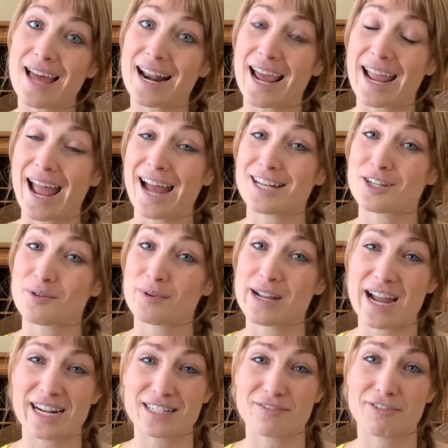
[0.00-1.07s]
and I had to
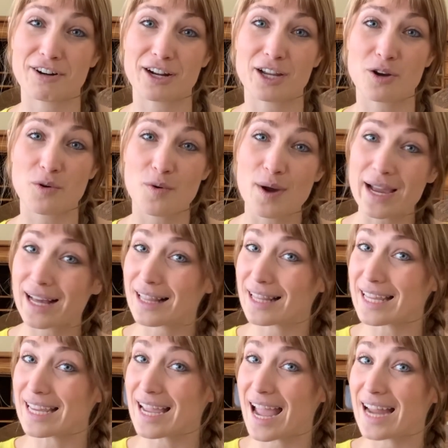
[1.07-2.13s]
react very
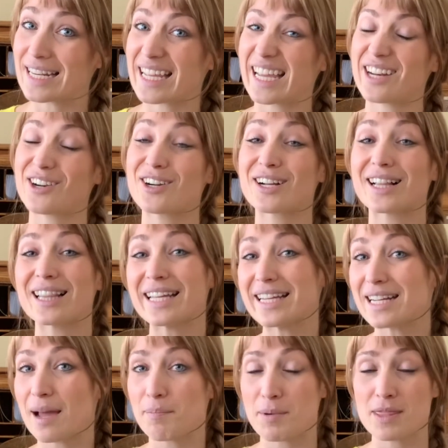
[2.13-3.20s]
quickly and get her
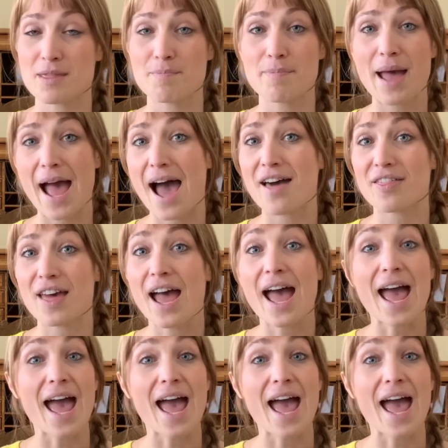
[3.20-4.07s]
cleaned up in the bath.